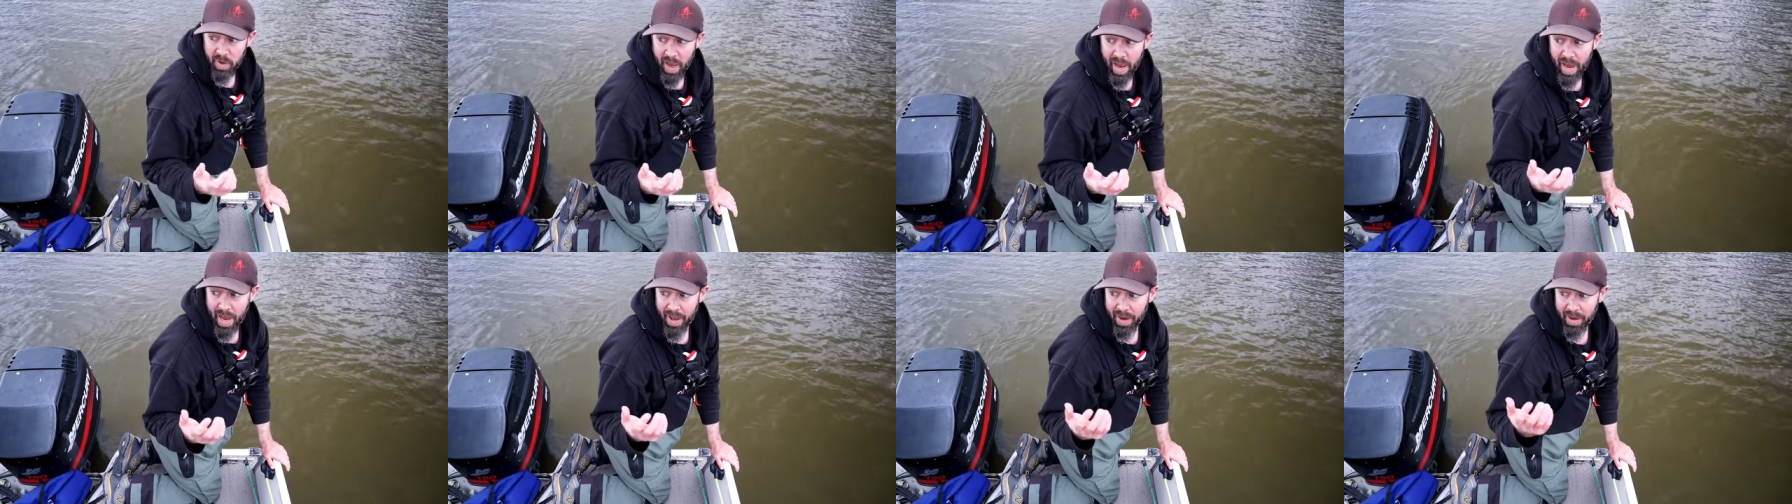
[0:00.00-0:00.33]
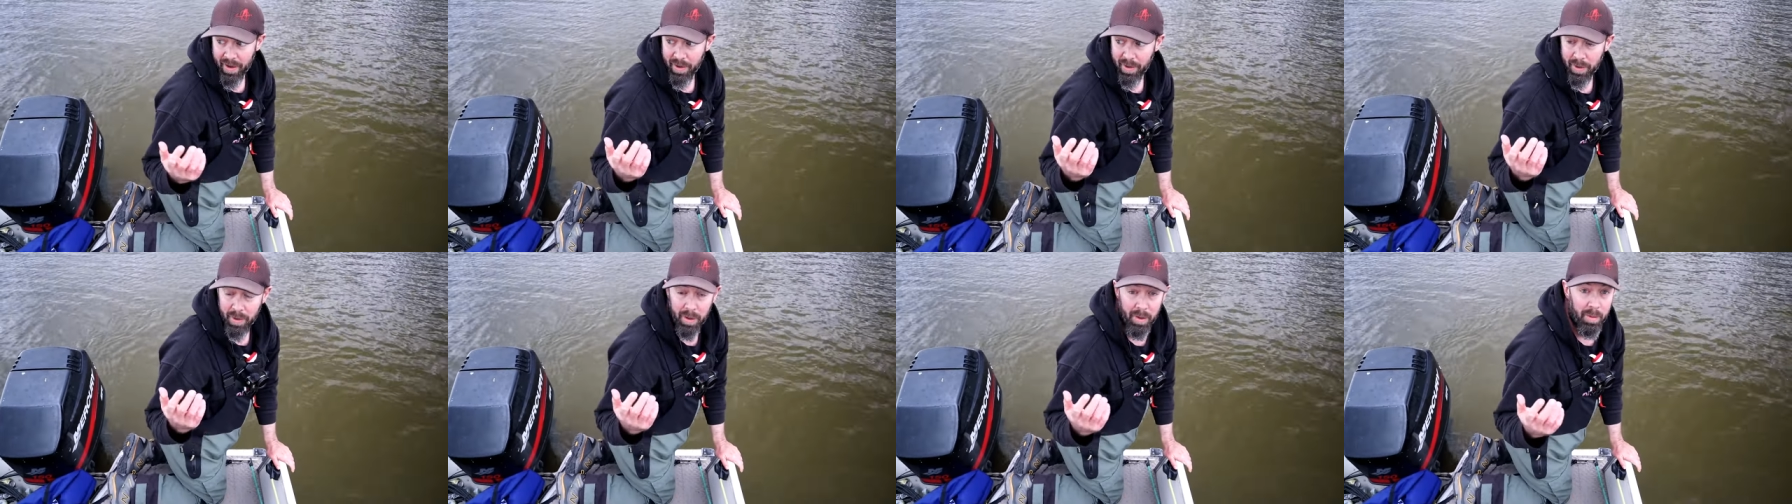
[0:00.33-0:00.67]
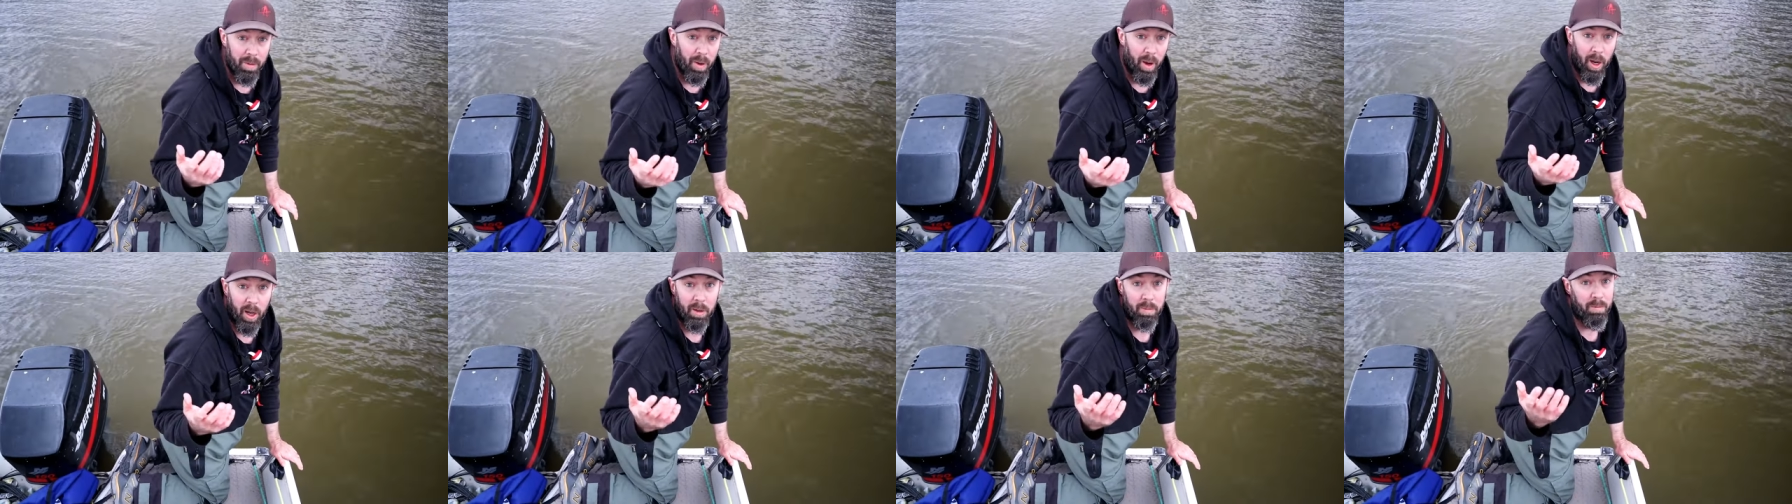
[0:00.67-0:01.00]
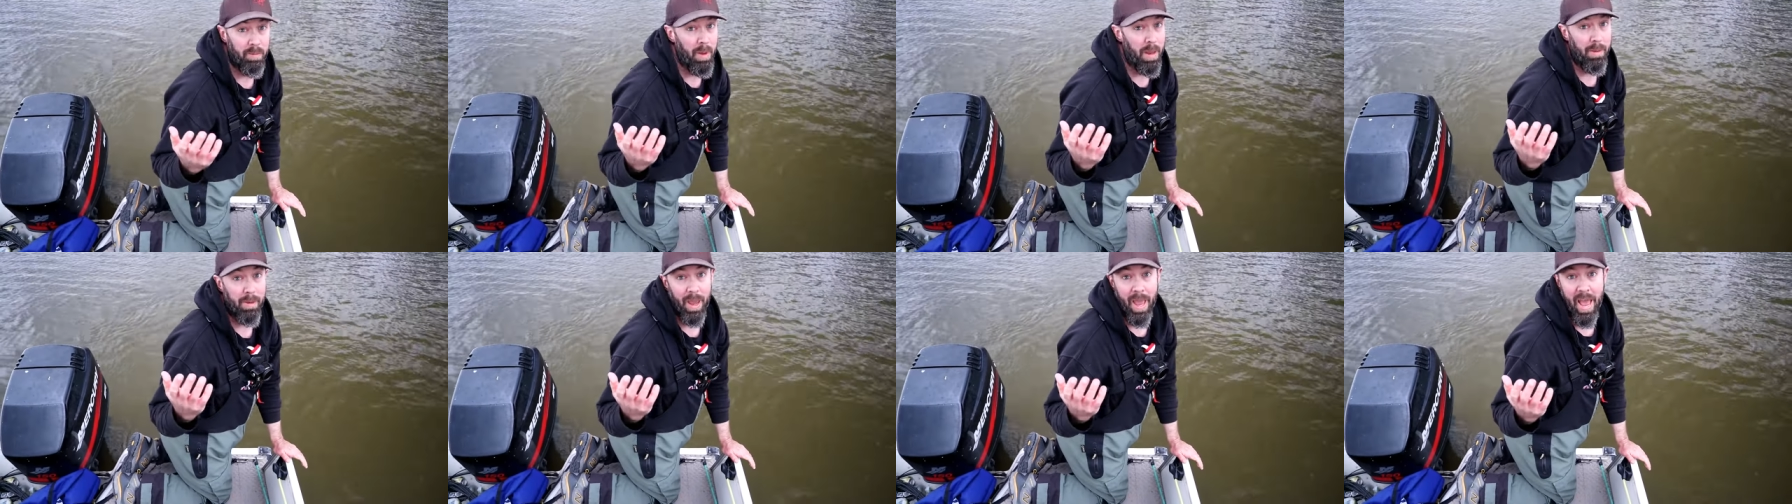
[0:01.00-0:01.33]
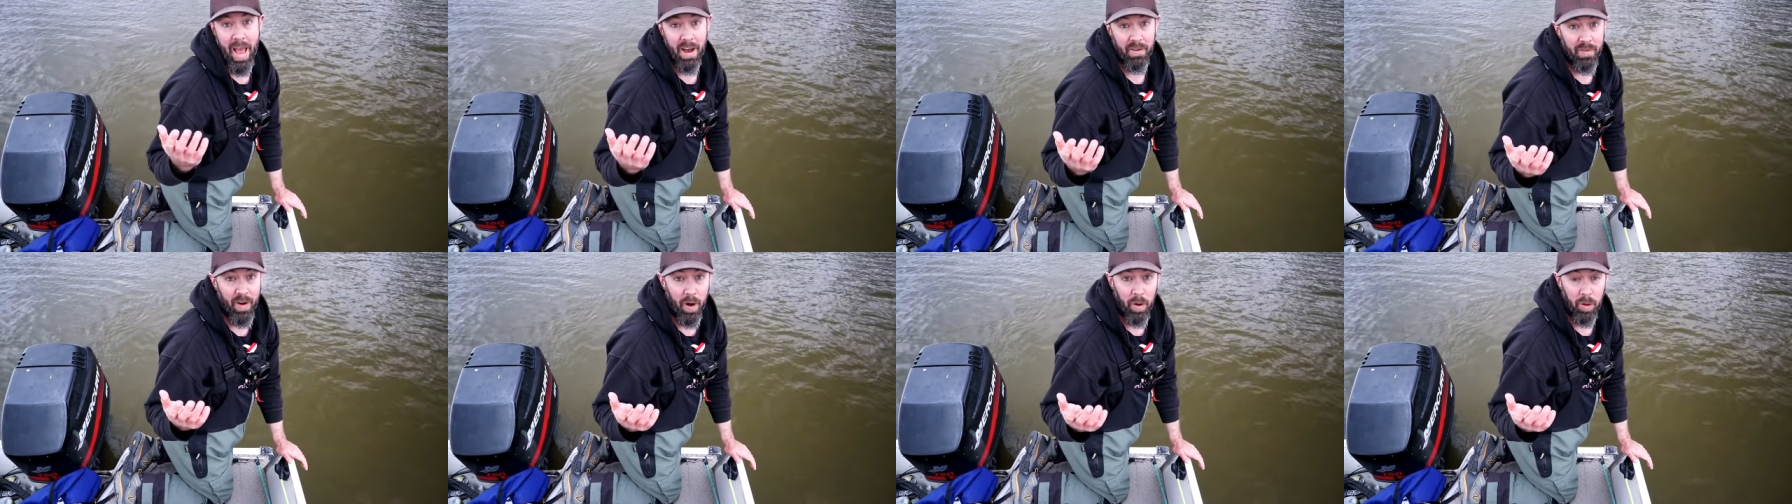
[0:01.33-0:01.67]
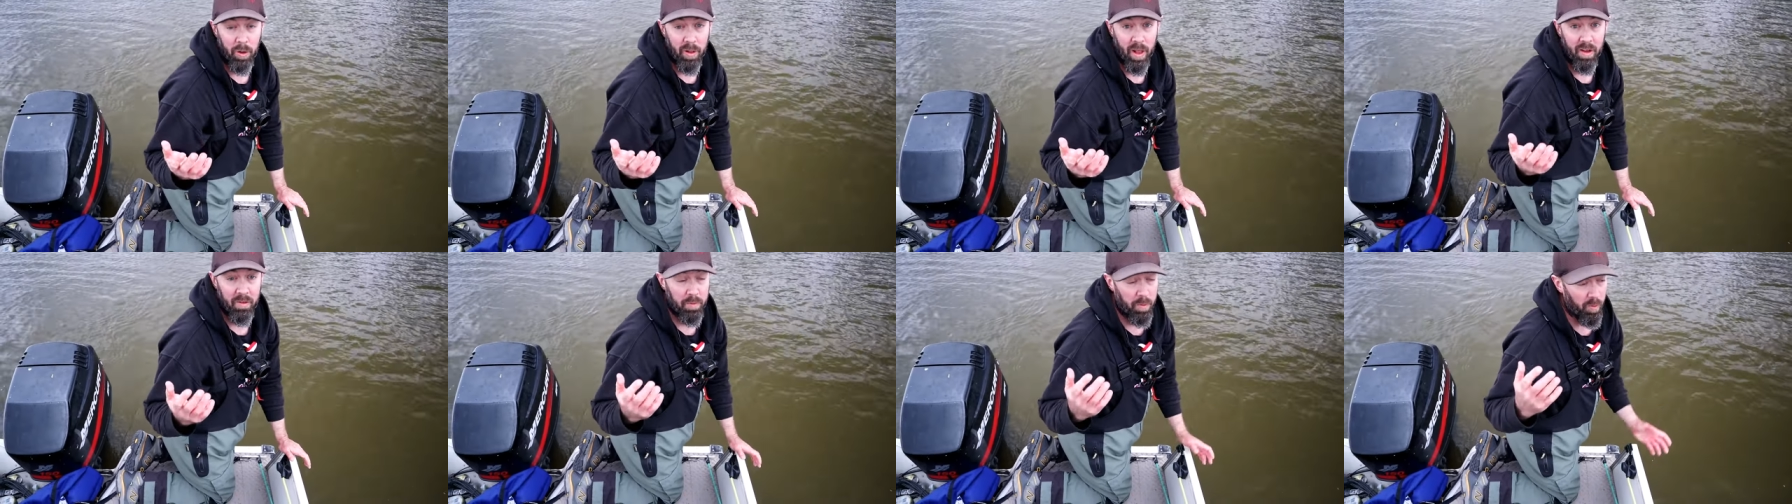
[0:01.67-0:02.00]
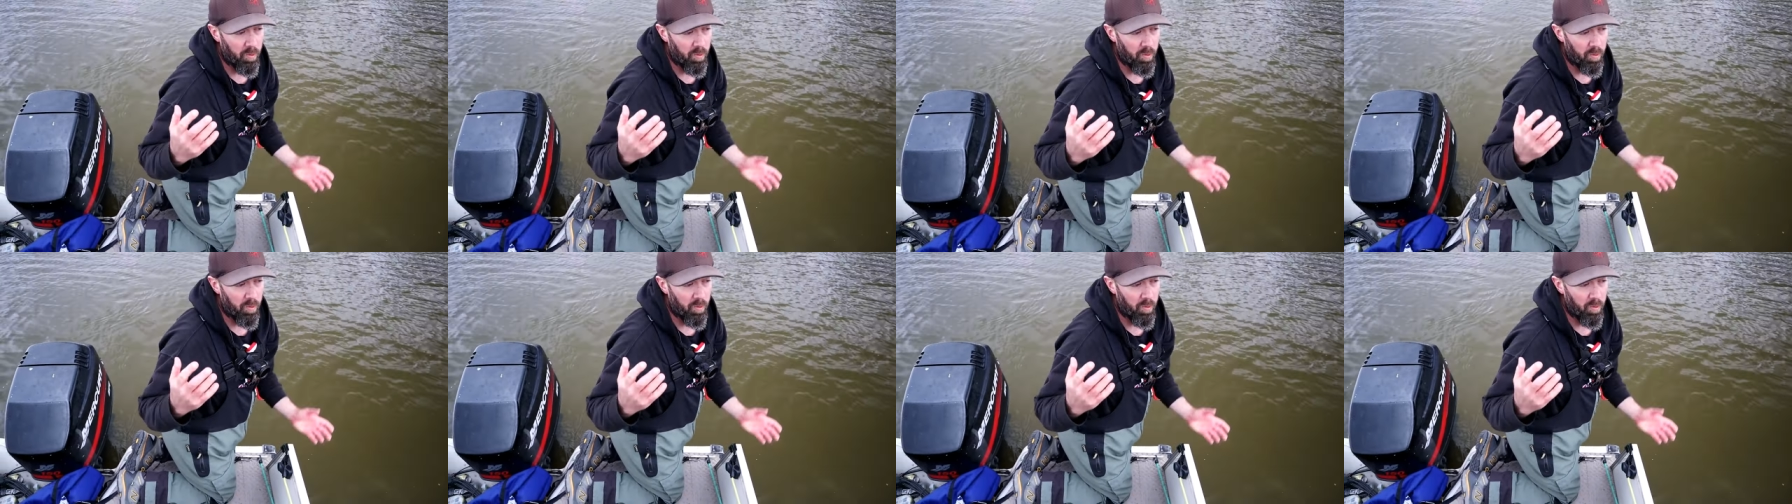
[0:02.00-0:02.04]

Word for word: got maybe a half hour left